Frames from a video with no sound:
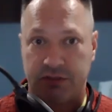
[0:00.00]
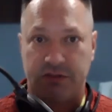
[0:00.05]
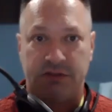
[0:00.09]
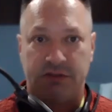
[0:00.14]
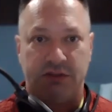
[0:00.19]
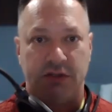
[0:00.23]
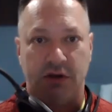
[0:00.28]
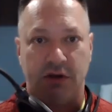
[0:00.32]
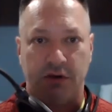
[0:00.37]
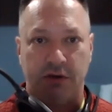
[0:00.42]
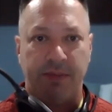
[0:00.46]

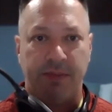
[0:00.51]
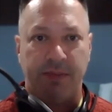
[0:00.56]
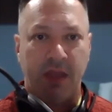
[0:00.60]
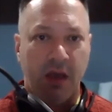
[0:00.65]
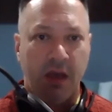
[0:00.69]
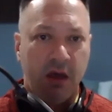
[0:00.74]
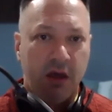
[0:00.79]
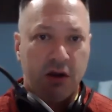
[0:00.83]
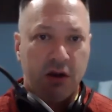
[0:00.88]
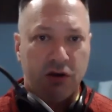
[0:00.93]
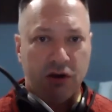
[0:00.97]
So
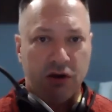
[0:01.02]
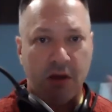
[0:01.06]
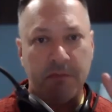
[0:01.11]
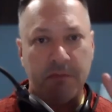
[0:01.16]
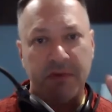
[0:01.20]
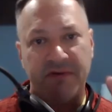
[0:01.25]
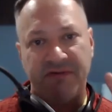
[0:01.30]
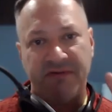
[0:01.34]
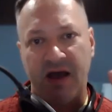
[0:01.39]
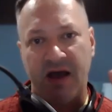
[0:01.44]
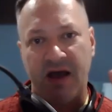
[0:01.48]
number
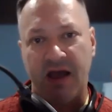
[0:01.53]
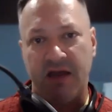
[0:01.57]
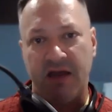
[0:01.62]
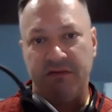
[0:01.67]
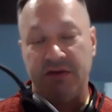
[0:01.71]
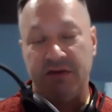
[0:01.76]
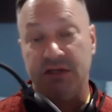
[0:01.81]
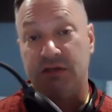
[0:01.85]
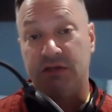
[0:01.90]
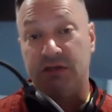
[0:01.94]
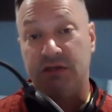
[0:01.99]
5
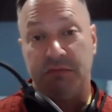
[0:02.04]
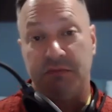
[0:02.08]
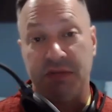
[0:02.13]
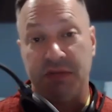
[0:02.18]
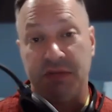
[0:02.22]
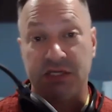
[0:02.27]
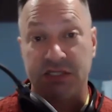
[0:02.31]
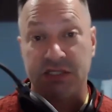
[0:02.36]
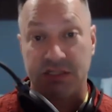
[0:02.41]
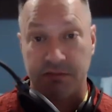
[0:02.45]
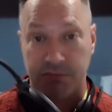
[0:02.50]
is going to be
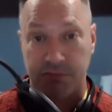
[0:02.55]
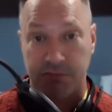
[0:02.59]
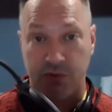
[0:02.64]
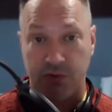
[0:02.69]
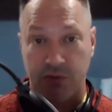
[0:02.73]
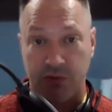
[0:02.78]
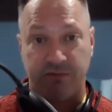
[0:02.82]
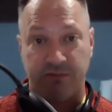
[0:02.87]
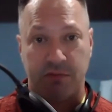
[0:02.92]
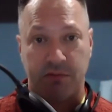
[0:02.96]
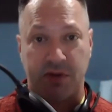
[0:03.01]
Cebu
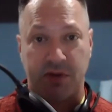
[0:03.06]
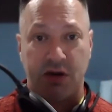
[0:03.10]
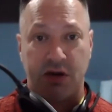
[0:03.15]
for me.